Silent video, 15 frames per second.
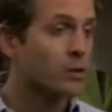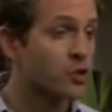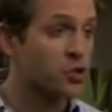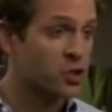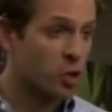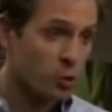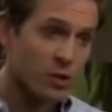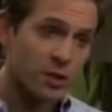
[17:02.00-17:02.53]

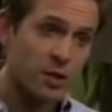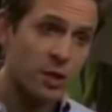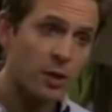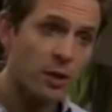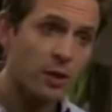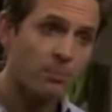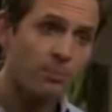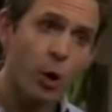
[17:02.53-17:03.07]
Zeus?
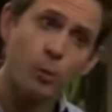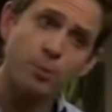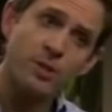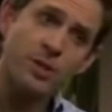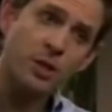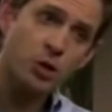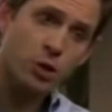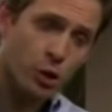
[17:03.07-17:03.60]

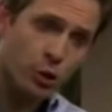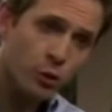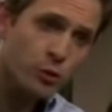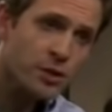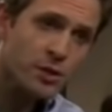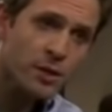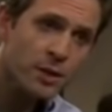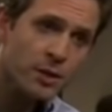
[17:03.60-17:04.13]
Poops and
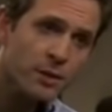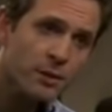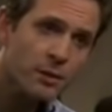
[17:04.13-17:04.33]
shoes?